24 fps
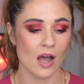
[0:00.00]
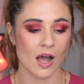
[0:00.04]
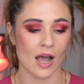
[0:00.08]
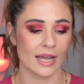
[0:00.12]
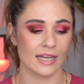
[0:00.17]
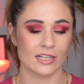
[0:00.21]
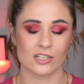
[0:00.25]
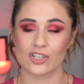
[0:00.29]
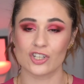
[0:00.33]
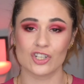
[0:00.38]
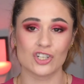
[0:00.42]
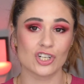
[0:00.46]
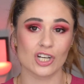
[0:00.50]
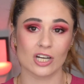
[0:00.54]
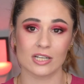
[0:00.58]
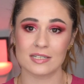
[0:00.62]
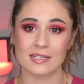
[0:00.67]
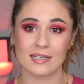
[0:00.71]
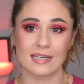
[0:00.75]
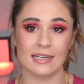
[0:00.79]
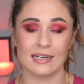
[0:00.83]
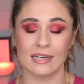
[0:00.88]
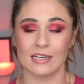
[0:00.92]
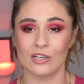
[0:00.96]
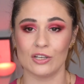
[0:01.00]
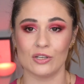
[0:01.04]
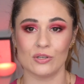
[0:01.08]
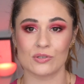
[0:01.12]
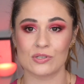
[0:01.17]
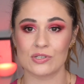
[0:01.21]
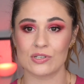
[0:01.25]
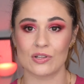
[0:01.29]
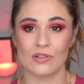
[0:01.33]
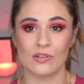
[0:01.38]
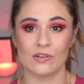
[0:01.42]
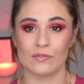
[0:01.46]
It's just getting
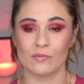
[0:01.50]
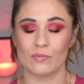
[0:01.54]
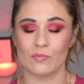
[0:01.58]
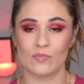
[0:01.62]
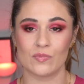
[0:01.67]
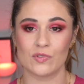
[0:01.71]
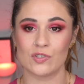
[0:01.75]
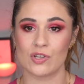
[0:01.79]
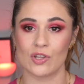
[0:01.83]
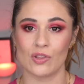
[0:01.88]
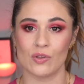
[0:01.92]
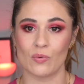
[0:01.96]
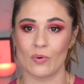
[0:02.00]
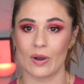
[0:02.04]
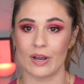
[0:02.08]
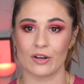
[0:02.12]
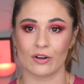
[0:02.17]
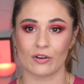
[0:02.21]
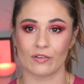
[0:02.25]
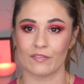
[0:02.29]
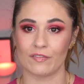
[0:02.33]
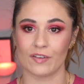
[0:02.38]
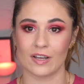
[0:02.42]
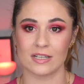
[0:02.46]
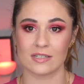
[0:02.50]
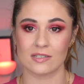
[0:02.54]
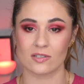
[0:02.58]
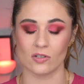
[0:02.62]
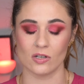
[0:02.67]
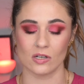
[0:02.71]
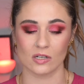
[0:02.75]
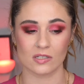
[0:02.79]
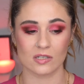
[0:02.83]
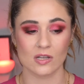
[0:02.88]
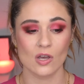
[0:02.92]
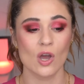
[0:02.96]
used to the to the way your face
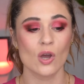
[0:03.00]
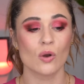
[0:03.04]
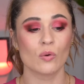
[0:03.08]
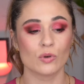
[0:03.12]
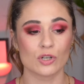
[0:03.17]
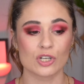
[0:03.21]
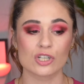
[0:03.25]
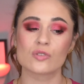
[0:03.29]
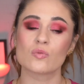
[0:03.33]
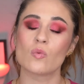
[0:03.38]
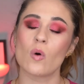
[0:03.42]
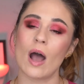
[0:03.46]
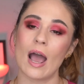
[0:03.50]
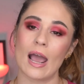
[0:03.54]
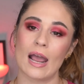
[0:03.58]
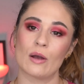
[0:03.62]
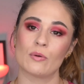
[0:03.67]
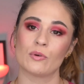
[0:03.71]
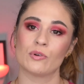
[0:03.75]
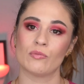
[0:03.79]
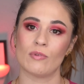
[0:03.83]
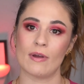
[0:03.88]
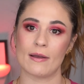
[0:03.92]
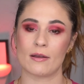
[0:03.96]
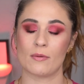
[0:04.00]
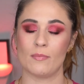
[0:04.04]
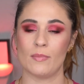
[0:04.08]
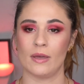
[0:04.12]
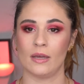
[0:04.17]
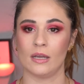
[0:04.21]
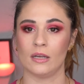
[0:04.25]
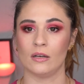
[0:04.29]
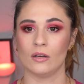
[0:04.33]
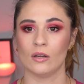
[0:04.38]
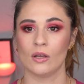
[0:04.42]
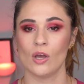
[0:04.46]
looks, which is why I would
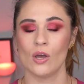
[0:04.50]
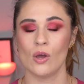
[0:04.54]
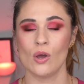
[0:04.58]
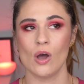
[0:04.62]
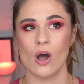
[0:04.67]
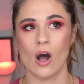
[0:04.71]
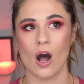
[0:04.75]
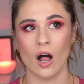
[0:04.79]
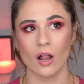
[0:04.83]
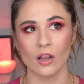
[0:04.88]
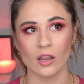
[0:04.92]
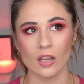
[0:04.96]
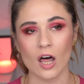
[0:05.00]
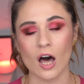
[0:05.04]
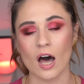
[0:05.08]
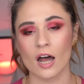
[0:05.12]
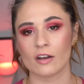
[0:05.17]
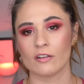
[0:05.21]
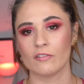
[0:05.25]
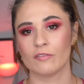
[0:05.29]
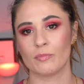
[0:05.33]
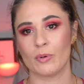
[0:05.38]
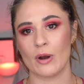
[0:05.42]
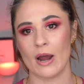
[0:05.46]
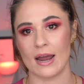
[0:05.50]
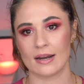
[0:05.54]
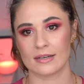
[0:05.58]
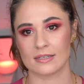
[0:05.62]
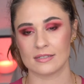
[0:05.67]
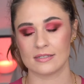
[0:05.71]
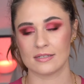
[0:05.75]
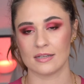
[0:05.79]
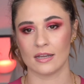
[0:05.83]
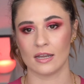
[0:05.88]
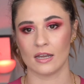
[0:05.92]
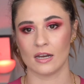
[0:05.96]
recommend a lot of
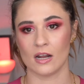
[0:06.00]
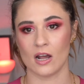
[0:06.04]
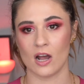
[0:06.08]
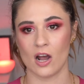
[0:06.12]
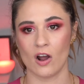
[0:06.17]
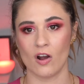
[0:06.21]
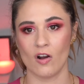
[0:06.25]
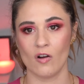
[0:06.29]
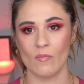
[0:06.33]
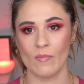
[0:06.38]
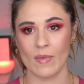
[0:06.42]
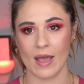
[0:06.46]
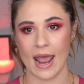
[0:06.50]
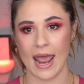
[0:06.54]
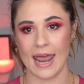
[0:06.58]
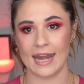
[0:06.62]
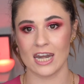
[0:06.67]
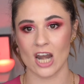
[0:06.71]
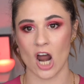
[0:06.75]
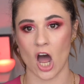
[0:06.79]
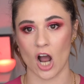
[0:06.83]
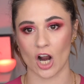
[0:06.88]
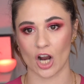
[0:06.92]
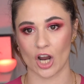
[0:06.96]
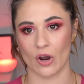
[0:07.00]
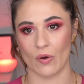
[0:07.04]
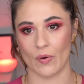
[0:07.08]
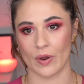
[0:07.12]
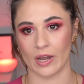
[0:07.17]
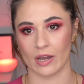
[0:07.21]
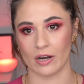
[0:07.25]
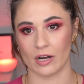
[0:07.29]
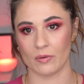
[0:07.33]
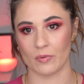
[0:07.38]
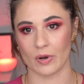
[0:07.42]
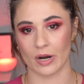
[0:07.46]
practicing at home and not going
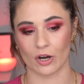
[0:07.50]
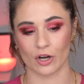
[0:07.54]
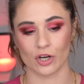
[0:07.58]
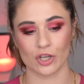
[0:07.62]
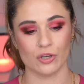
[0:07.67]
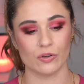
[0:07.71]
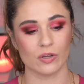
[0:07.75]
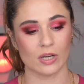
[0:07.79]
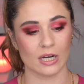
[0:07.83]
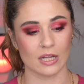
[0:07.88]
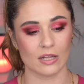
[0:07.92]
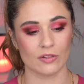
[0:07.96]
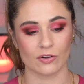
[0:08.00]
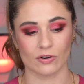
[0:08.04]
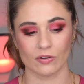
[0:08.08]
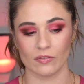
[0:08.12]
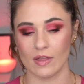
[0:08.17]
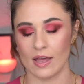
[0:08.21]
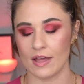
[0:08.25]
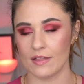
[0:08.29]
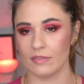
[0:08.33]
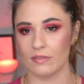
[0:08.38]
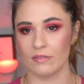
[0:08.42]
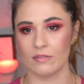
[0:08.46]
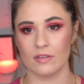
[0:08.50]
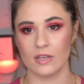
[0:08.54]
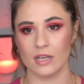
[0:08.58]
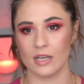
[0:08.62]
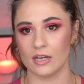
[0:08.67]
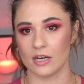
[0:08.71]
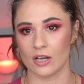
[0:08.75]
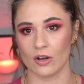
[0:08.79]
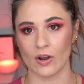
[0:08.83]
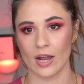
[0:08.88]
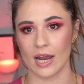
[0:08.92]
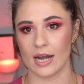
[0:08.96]
anywhere. You can either let, you
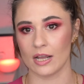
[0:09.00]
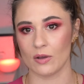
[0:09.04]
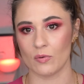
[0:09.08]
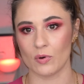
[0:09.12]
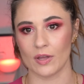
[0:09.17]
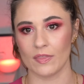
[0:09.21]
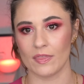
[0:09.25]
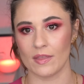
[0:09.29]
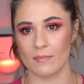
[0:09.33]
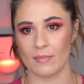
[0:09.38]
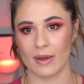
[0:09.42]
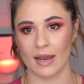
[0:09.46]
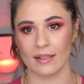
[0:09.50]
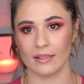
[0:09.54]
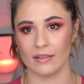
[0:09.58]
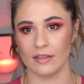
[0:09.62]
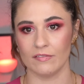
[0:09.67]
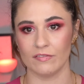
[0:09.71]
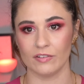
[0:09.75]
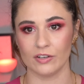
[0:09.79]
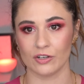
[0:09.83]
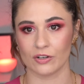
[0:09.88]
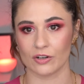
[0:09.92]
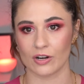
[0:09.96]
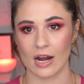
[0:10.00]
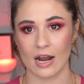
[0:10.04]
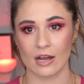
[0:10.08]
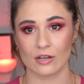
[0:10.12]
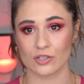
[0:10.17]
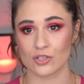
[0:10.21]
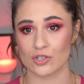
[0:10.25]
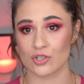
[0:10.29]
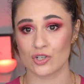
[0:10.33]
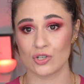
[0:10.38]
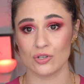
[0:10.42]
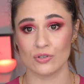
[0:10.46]
know, anyone that might live in your
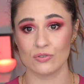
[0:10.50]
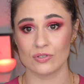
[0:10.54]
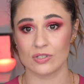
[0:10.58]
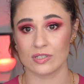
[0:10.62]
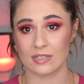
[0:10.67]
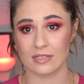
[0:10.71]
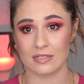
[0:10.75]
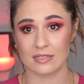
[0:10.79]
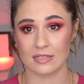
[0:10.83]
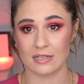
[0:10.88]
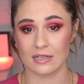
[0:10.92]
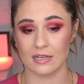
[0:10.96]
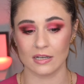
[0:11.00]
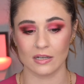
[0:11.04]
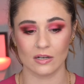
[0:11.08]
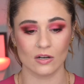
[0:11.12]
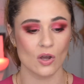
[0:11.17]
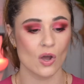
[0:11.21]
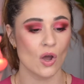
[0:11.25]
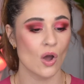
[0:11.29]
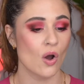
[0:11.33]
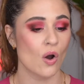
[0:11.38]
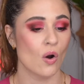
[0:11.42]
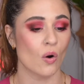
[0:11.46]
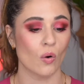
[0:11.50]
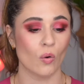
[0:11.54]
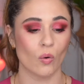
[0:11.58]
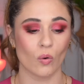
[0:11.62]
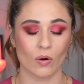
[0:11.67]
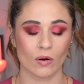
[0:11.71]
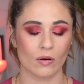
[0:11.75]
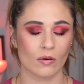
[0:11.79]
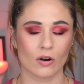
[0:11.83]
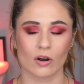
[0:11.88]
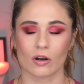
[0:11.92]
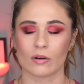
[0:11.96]
house choose to see it,
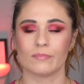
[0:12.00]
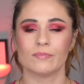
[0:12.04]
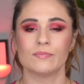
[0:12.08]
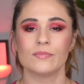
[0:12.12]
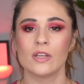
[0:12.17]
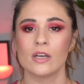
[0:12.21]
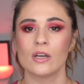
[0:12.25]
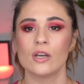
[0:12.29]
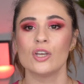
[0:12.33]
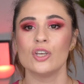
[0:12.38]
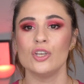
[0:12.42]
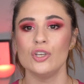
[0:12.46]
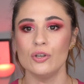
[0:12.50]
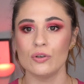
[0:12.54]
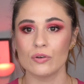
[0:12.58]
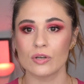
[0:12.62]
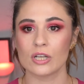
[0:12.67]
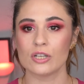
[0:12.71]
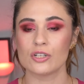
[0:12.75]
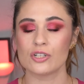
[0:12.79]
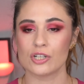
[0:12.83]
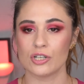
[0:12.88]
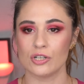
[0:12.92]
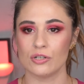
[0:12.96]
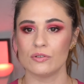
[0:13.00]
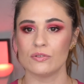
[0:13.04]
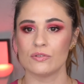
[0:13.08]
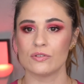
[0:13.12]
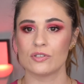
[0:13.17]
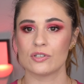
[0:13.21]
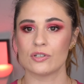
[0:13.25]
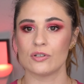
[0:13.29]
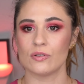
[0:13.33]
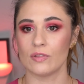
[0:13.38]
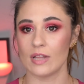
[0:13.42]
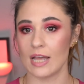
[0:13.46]
or, or you can
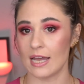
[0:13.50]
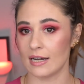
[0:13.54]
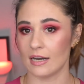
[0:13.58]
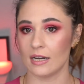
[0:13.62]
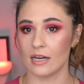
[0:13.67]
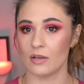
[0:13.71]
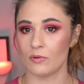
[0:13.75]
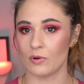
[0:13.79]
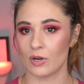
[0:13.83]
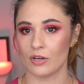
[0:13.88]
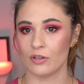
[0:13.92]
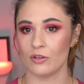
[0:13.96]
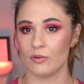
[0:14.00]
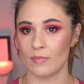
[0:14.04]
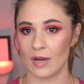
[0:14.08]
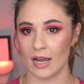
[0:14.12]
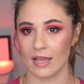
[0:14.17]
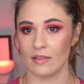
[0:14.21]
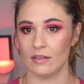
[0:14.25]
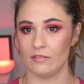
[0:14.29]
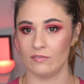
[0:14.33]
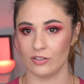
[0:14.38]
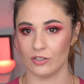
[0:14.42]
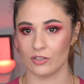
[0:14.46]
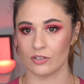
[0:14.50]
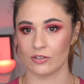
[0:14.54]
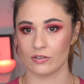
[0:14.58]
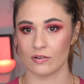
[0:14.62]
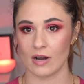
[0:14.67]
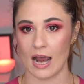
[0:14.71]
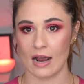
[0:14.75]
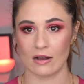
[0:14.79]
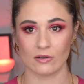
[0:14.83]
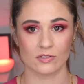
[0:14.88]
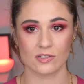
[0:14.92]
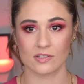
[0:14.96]
choose to let anyone who might live in your
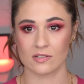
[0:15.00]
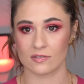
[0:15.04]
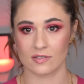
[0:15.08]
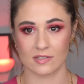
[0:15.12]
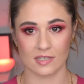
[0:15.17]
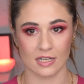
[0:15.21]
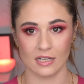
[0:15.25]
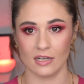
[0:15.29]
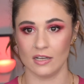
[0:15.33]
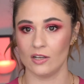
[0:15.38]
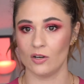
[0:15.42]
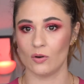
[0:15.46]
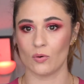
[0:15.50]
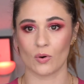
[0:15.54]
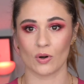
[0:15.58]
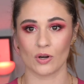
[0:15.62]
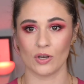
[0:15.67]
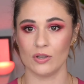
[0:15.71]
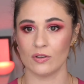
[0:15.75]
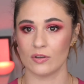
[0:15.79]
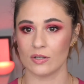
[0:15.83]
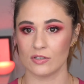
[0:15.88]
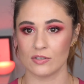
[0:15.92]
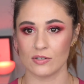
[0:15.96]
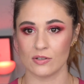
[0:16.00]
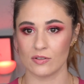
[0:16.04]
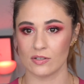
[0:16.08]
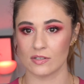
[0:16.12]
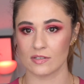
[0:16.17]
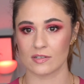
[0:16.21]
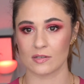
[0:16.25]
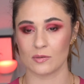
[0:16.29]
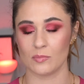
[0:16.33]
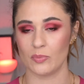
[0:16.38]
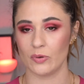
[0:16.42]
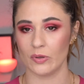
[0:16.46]
house see it, or you can do
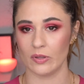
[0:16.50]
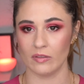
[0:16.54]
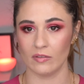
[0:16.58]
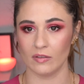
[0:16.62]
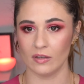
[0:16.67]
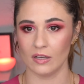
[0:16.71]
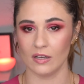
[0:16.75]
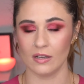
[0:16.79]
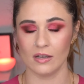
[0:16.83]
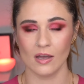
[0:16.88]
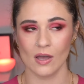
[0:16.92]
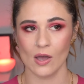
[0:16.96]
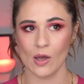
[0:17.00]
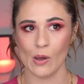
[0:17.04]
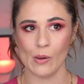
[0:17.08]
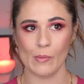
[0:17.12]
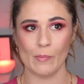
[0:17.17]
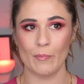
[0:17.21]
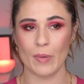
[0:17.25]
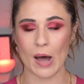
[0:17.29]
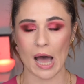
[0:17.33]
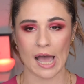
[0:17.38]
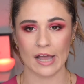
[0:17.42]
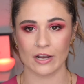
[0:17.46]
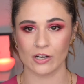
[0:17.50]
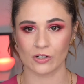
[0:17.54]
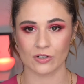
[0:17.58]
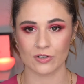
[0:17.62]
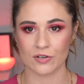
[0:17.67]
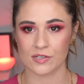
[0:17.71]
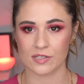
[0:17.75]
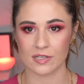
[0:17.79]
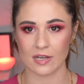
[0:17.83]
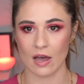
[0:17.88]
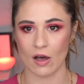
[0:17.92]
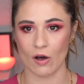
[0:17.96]
this completely by
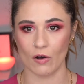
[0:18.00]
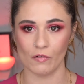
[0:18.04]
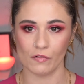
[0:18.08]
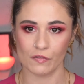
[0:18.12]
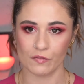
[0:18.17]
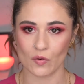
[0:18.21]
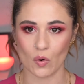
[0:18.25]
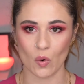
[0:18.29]
yourself